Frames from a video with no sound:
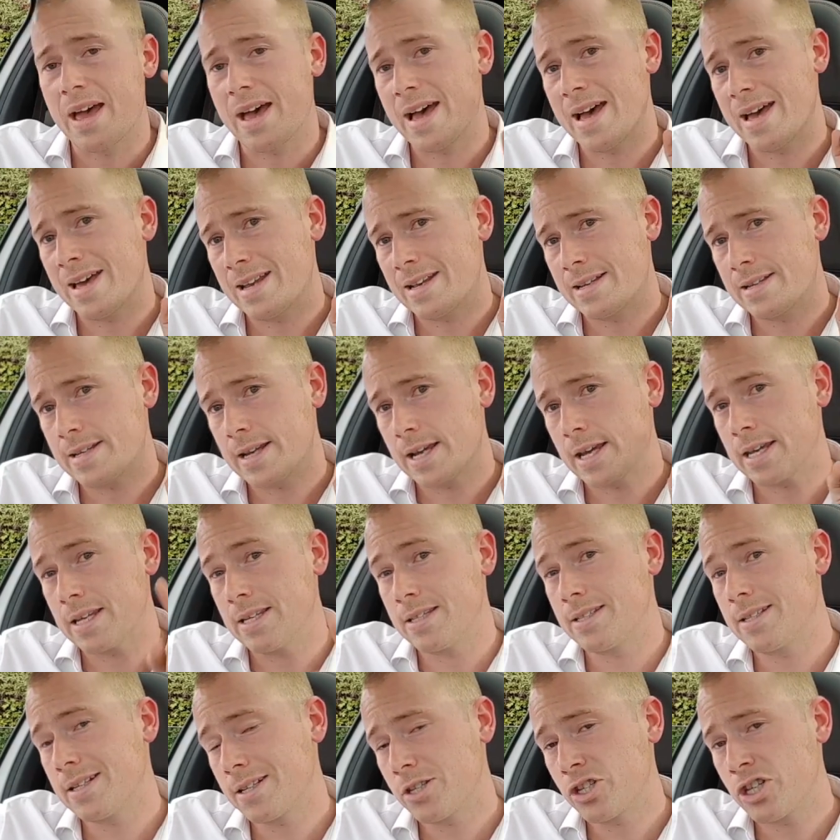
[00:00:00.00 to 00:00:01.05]
and
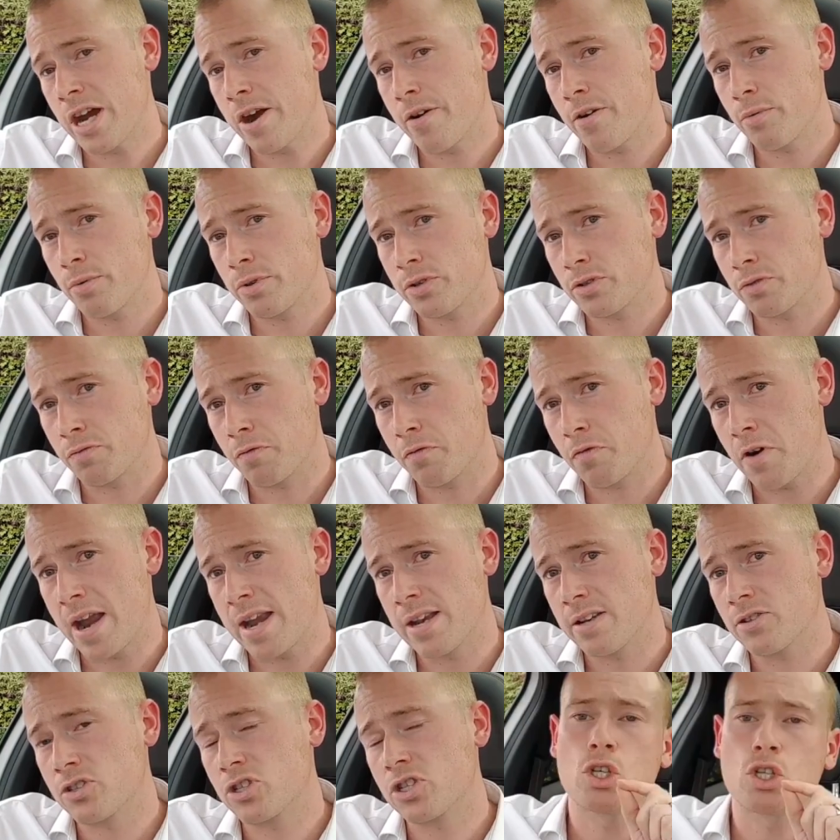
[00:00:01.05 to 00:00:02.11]
consider sharing it with some
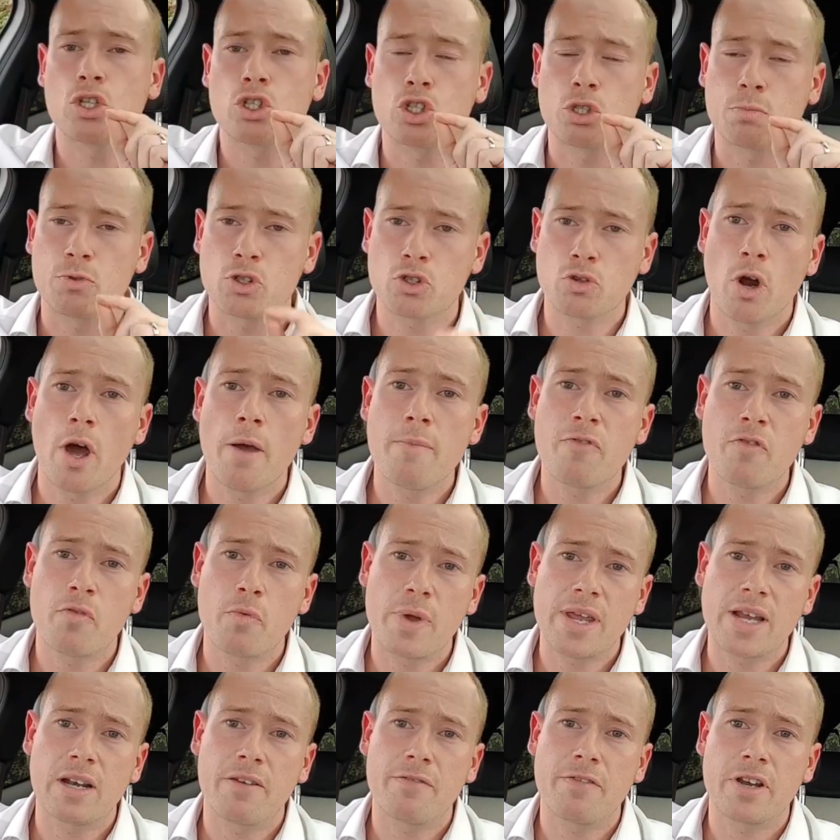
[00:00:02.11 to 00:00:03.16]
friends. Subscribe for
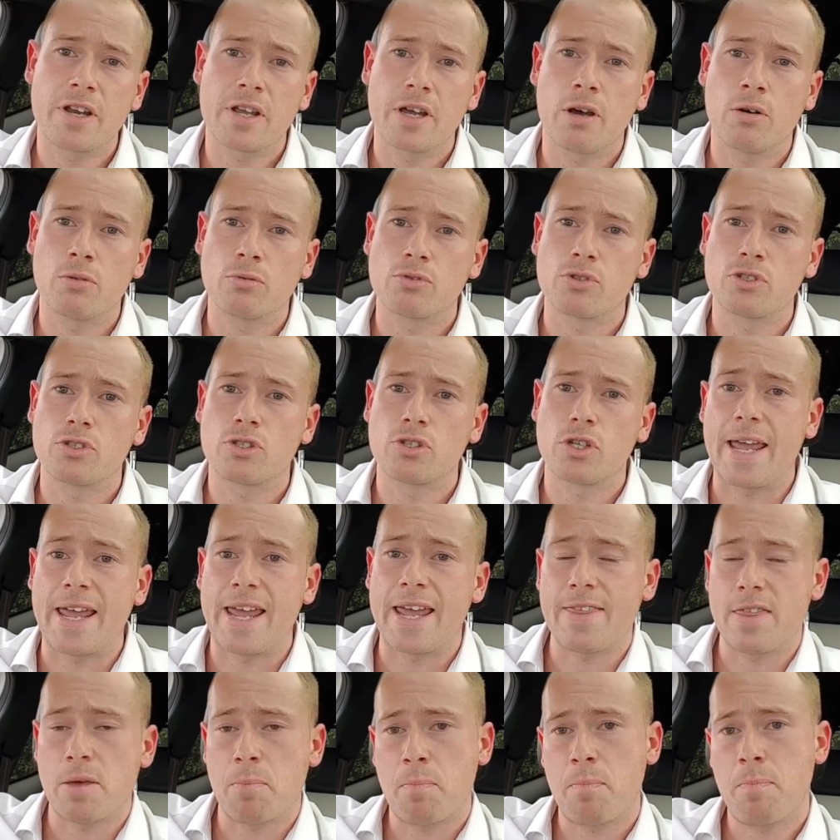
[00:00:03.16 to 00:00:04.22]
weekly videos.
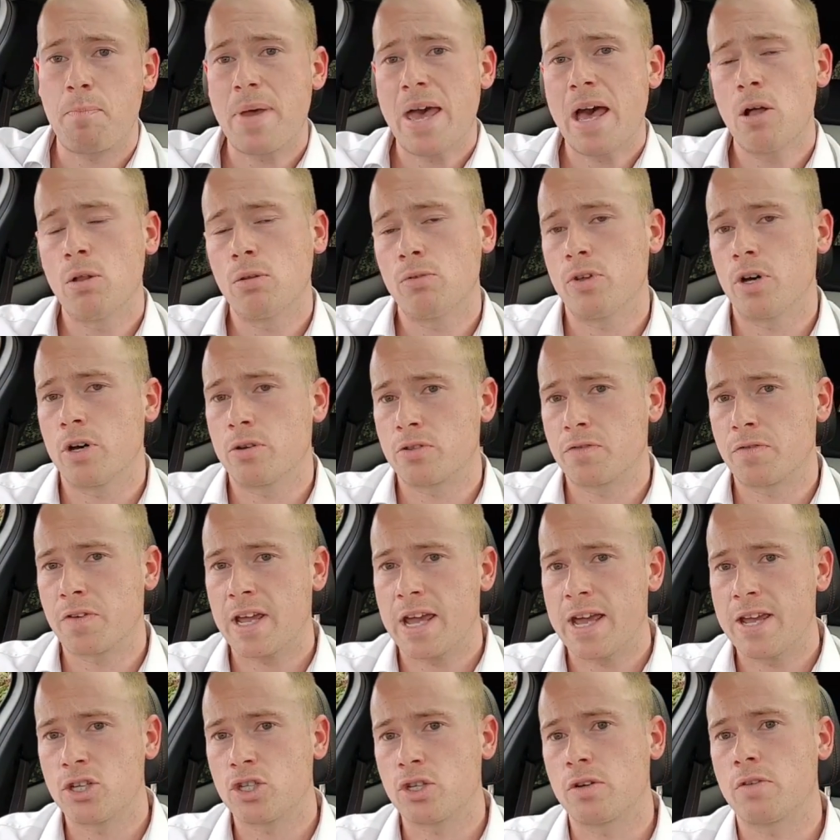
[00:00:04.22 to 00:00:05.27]
Hit the bell
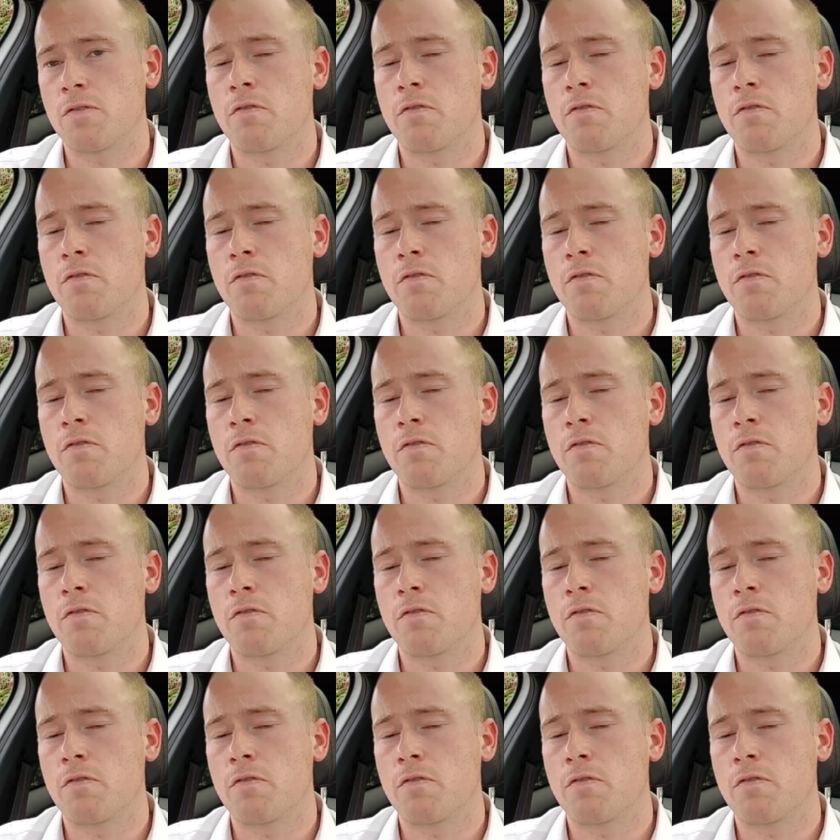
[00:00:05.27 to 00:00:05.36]
notification